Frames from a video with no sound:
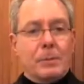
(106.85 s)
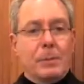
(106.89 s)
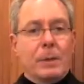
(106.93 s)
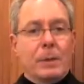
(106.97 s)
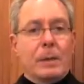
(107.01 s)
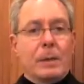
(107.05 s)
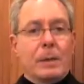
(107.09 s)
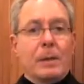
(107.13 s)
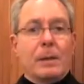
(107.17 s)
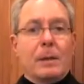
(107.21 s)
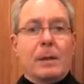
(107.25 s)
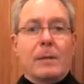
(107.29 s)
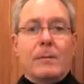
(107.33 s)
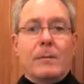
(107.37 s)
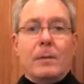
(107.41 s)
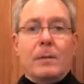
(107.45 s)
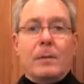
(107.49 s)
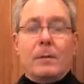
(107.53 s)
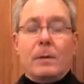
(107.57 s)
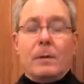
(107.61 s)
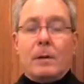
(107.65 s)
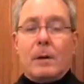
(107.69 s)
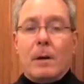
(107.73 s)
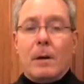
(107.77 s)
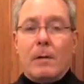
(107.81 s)
We can give you
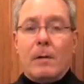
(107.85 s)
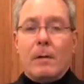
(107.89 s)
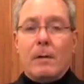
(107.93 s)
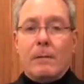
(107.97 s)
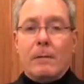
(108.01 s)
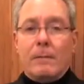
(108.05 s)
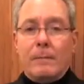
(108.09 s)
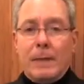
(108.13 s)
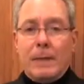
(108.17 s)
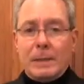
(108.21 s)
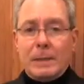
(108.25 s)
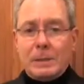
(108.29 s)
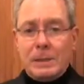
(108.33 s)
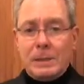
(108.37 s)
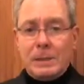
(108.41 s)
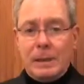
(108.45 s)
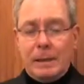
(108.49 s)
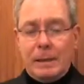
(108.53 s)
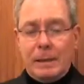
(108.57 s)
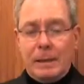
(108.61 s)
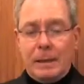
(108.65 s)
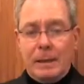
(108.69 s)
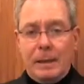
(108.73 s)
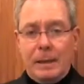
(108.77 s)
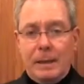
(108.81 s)
the current
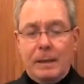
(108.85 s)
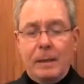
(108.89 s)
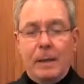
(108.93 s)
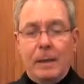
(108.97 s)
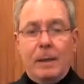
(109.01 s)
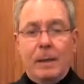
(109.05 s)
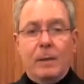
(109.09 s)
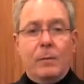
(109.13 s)
vesting deed.